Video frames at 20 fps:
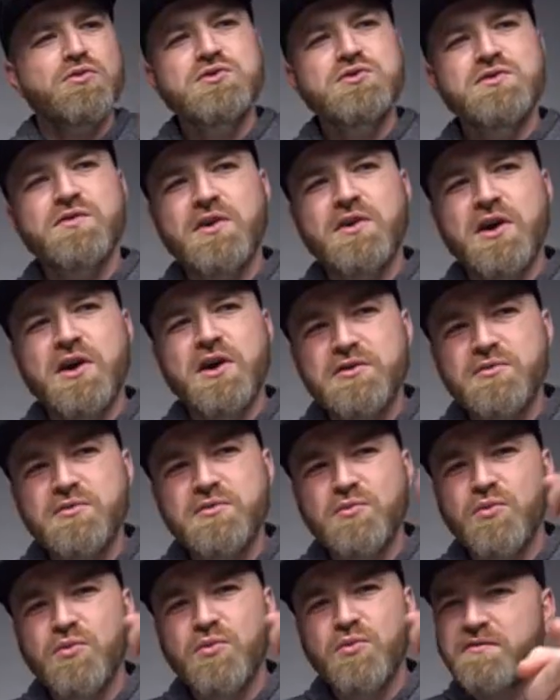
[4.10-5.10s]
whose volume,
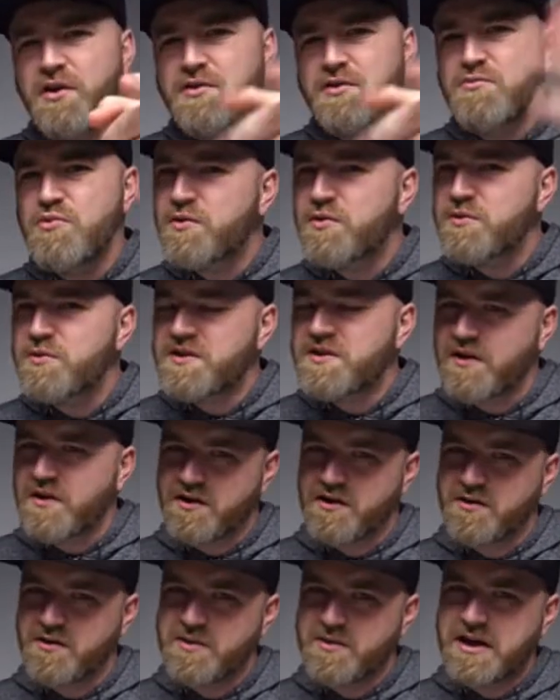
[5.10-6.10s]
what volume, what are we
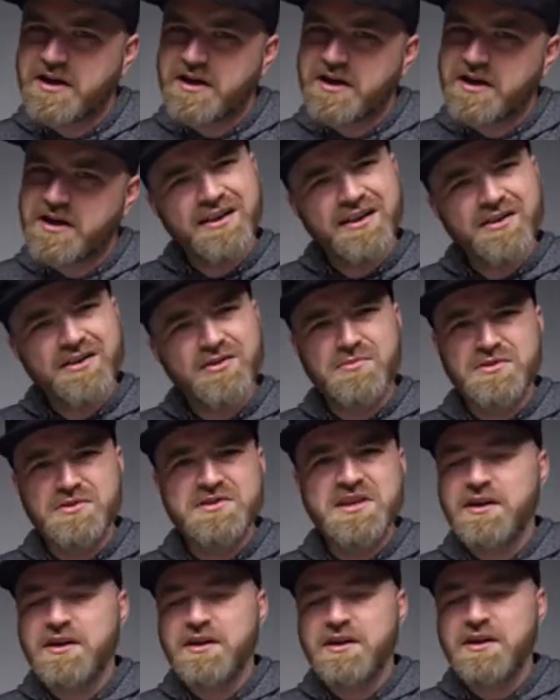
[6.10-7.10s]
talking about? Audio,
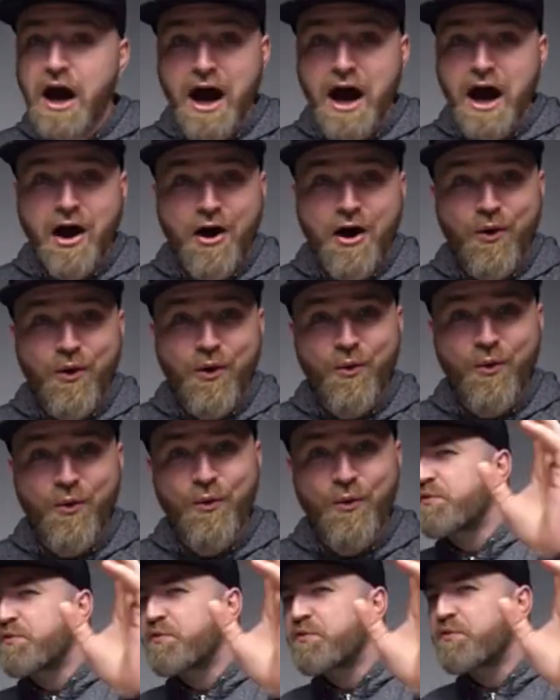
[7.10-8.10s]
music? No!
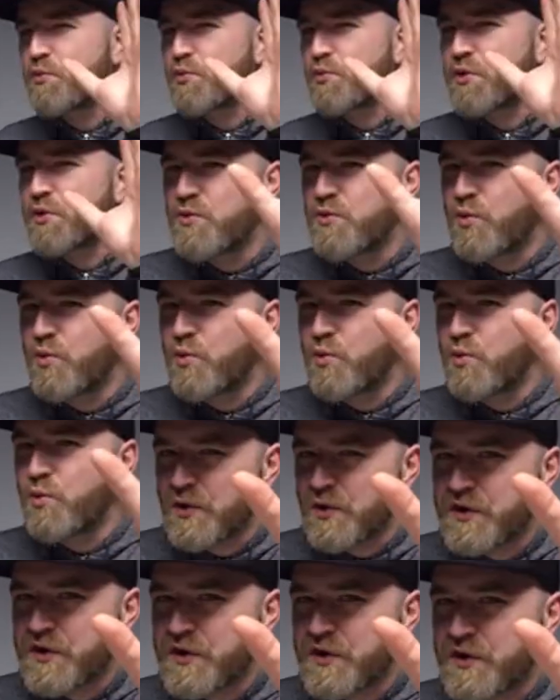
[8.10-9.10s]
For the real
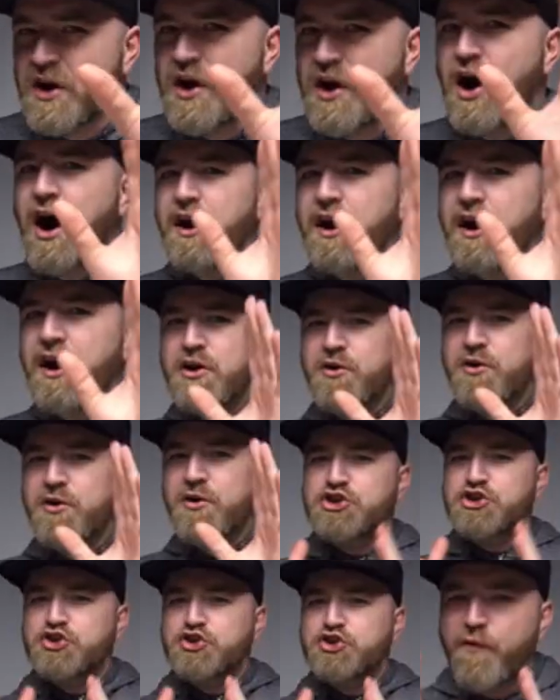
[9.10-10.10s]
world. Audio
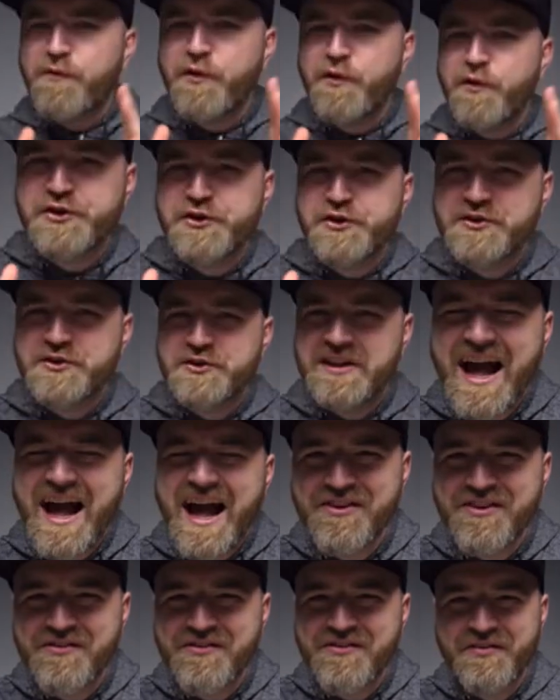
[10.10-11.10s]
control for your
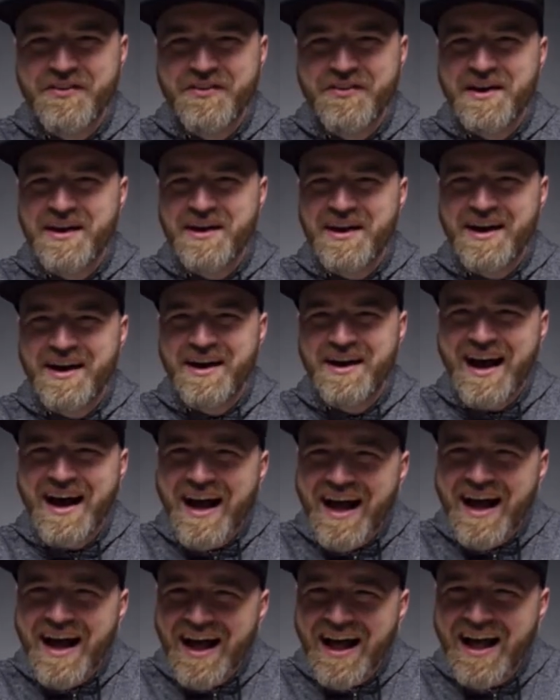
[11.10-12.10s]
life. Uh,
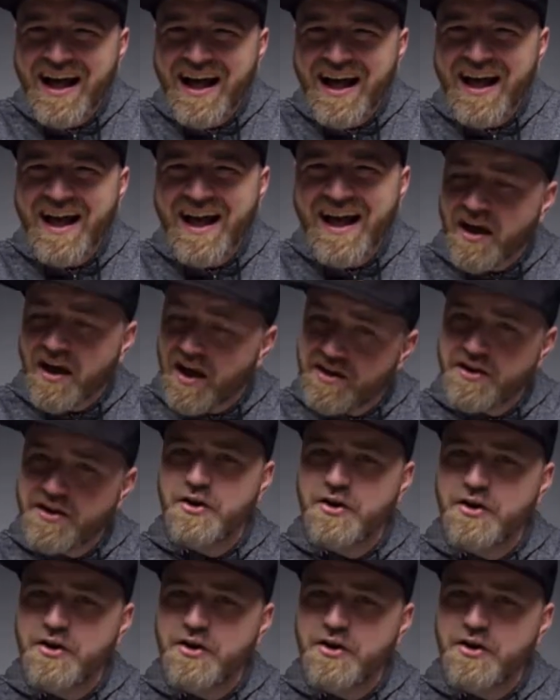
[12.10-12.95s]
ah? Uh? I know,